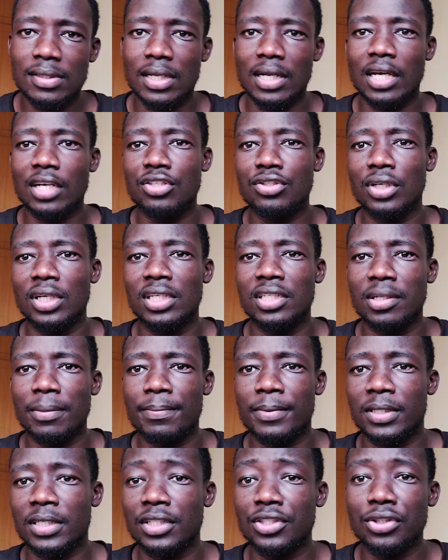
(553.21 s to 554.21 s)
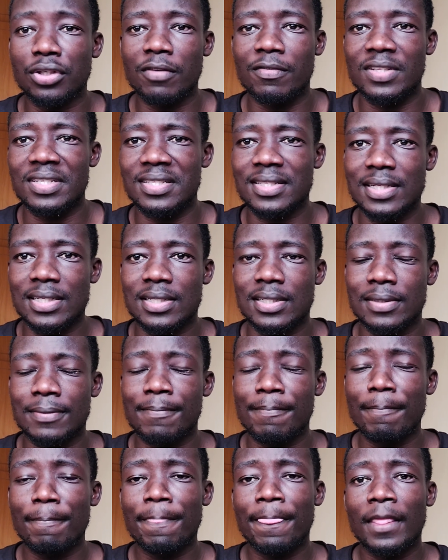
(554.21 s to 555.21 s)
and actual interpretation of this data,
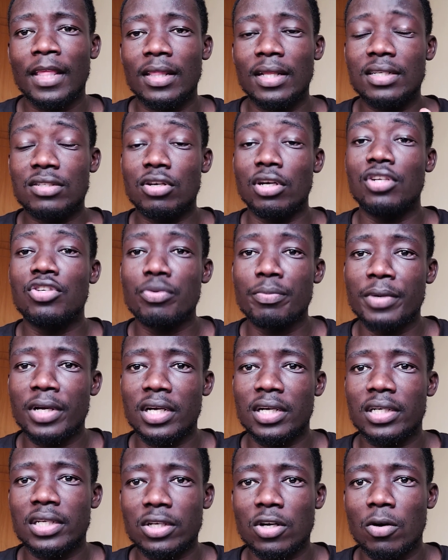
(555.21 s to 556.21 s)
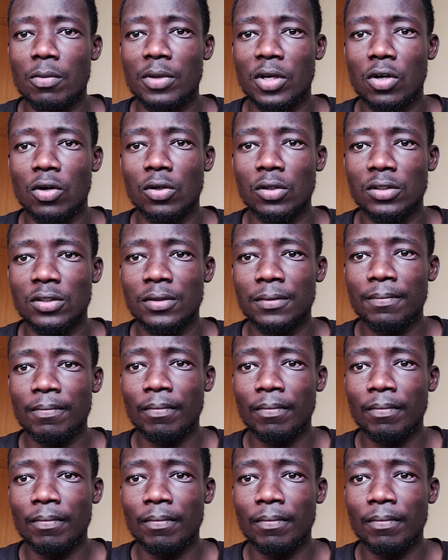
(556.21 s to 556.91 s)
it's going to be critical, because